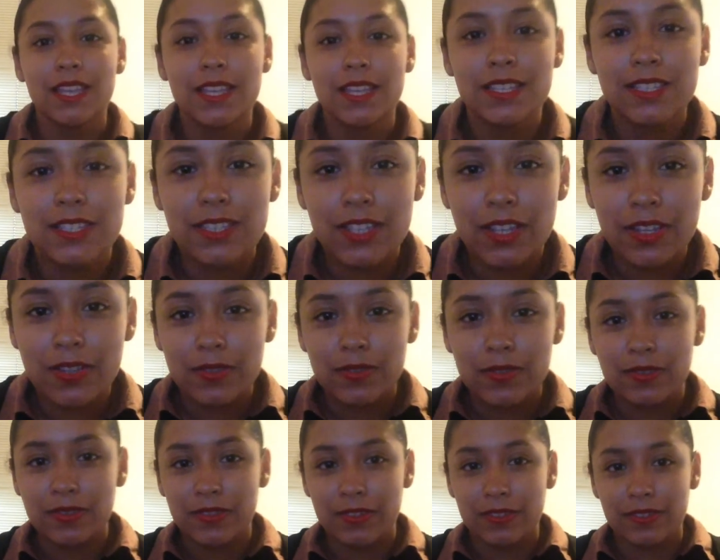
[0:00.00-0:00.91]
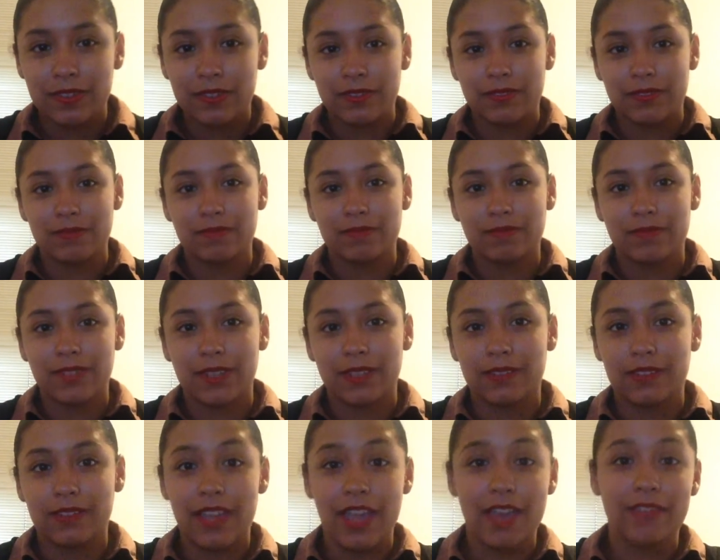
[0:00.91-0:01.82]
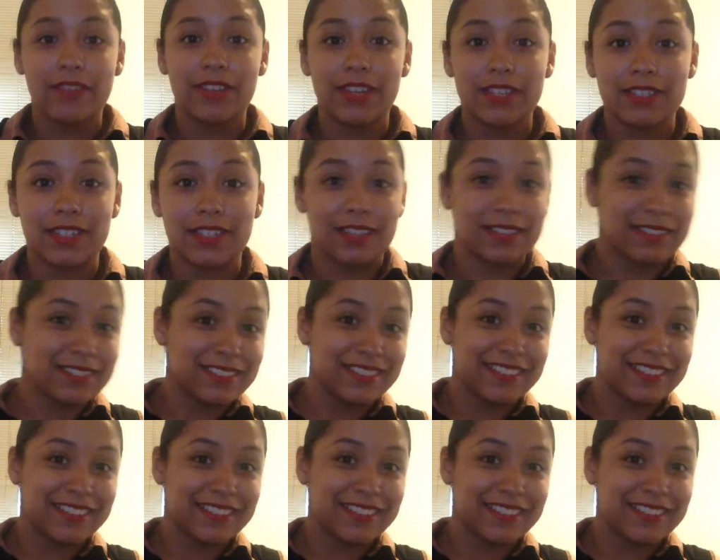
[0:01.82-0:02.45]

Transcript: So have a nice day.